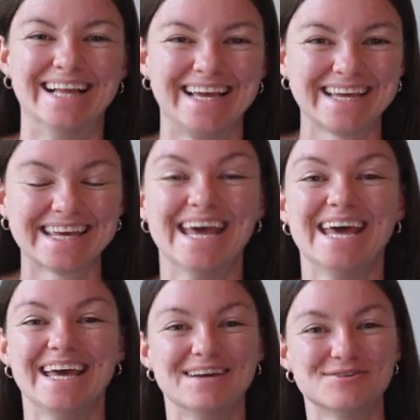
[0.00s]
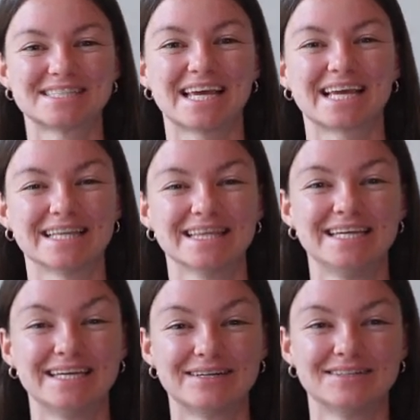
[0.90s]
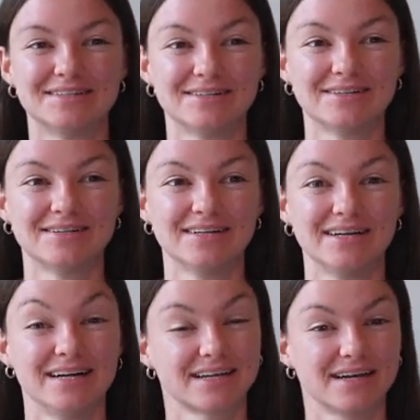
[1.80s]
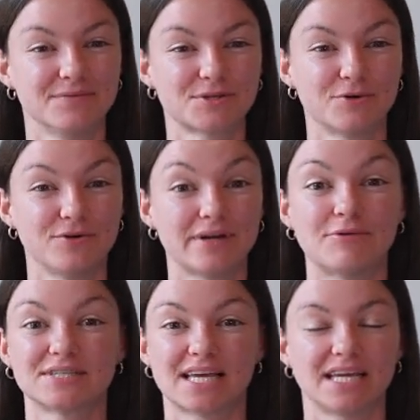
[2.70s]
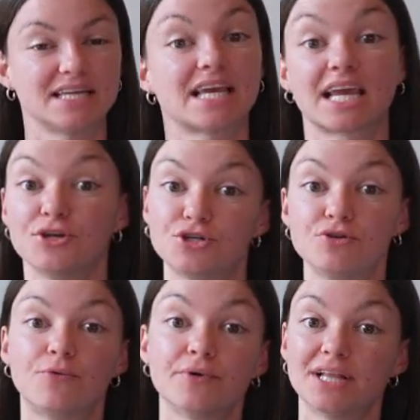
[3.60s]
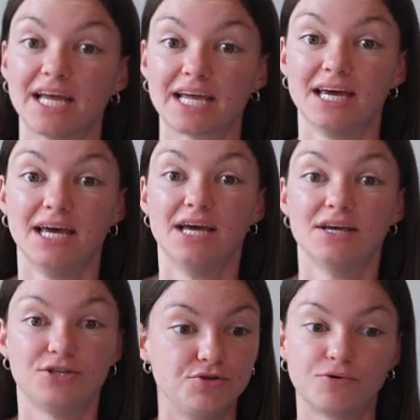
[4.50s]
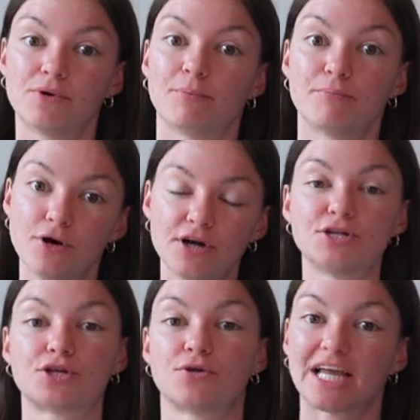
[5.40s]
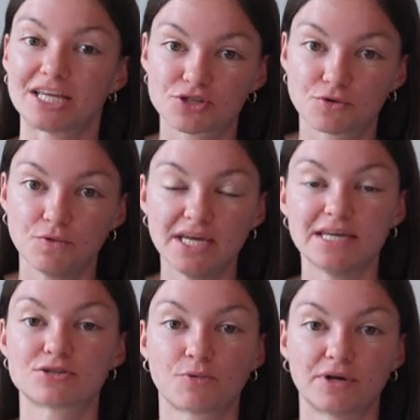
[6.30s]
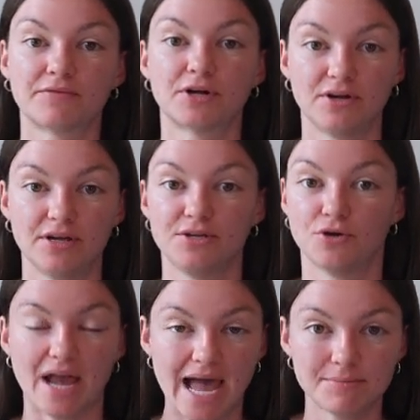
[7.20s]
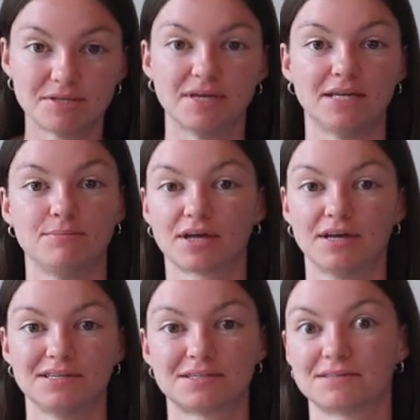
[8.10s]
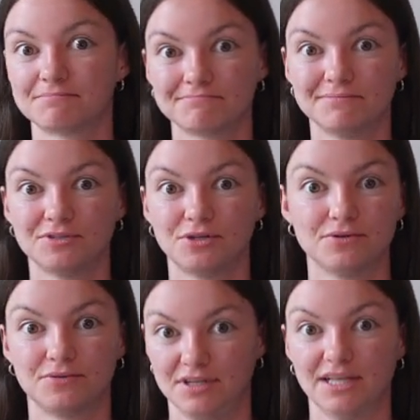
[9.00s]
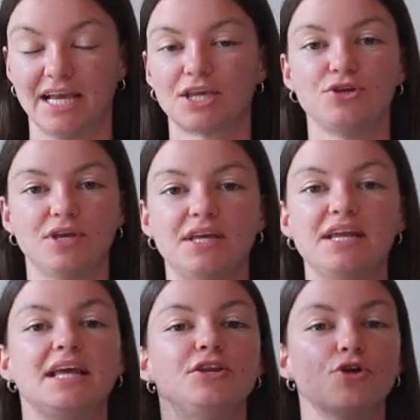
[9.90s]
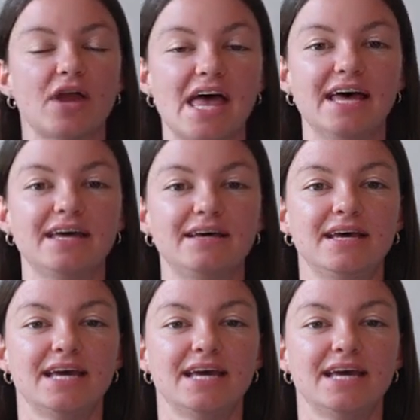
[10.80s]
Like it was like a little uncomfortable, and I was like, it's like, cause you don't want to push or like squeeze or whatever your abdomen, because you're like, in your head